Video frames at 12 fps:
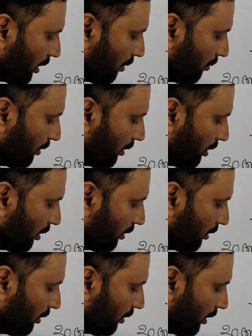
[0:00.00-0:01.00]
thymine,
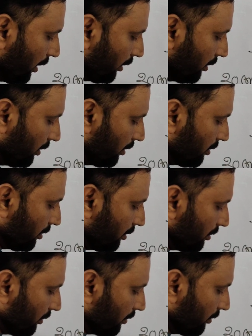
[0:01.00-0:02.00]
adenine, like that.
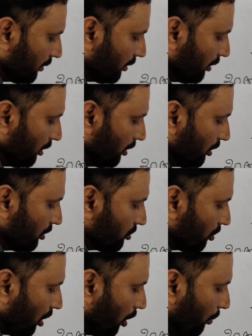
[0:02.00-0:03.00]

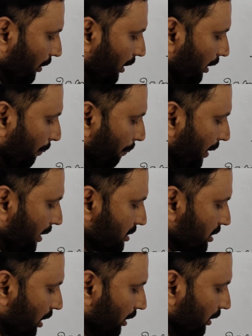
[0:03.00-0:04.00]
So, how many
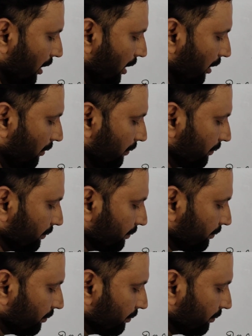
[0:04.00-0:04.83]
pairs are there?